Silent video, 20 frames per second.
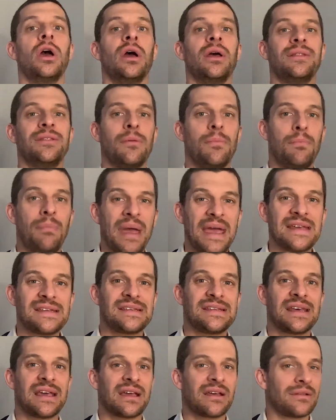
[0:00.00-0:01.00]
the
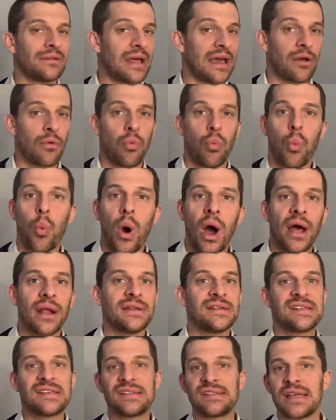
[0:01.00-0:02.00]
basic, like
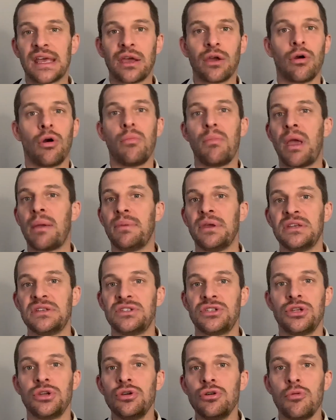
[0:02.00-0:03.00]
one single, maybe
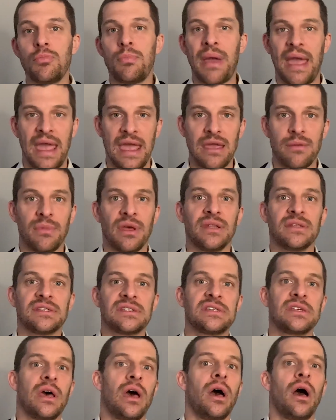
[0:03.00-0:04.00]
two
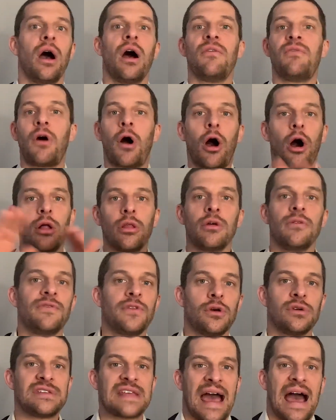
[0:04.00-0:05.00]
payments of all of
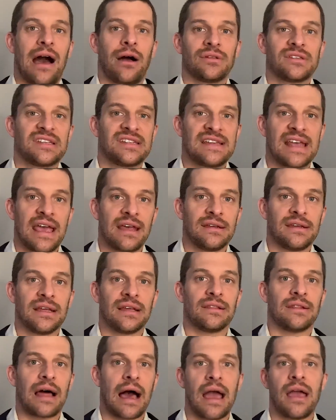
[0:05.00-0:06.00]
those
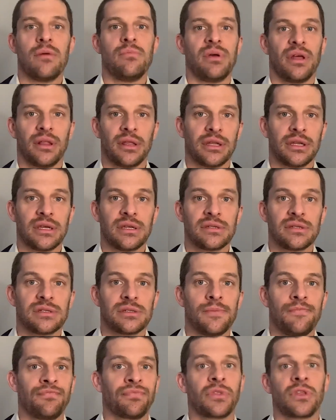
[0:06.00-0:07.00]
outstanding
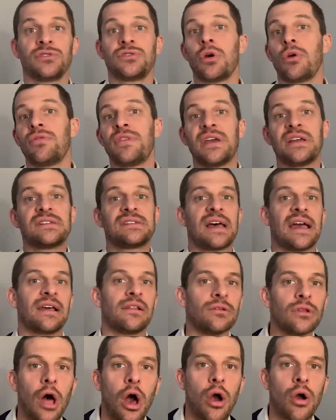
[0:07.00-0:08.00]
liabilities. So things like
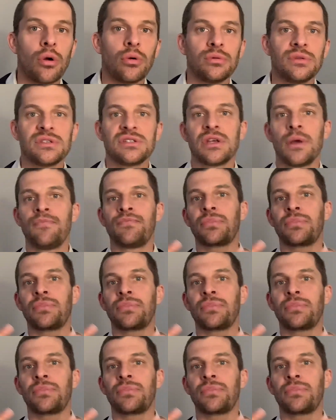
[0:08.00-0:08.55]
loans,